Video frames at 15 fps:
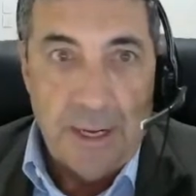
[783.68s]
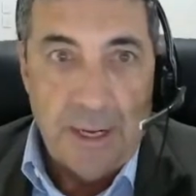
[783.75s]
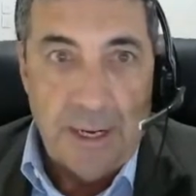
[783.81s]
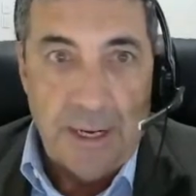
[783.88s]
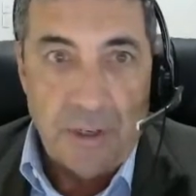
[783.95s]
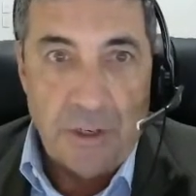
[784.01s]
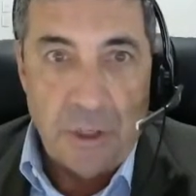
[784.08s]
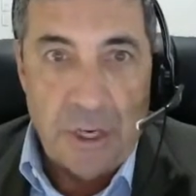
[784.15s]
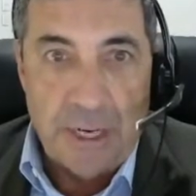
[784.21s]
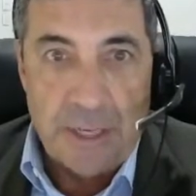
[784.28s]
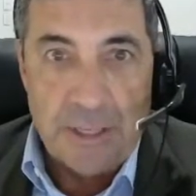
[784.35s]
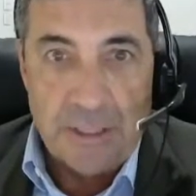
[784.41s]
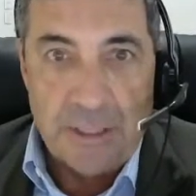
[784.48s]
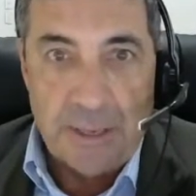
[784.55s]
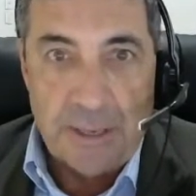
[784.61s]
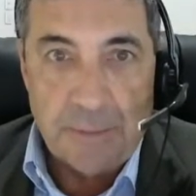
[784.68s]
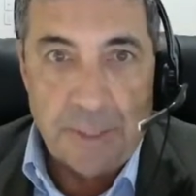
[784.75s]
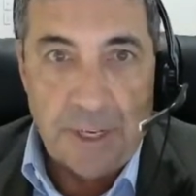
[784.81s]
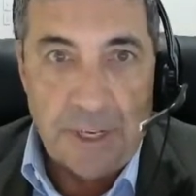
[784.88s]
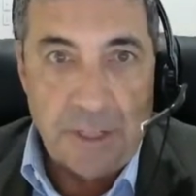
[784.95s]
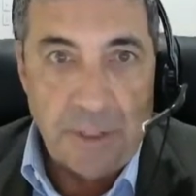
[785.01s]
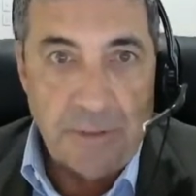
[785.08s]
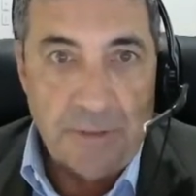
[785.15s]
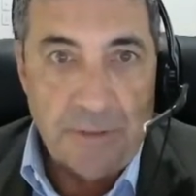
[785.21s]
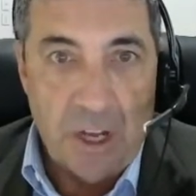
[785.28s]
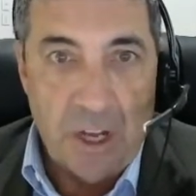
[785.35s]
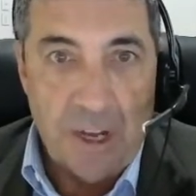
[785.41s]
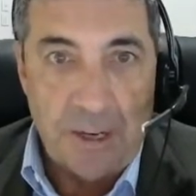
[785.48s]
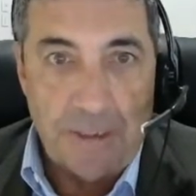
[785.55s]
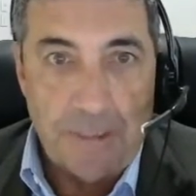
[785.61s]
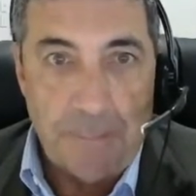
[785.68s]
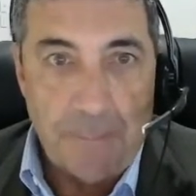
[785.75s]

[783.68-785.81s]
interject at some stage if you like.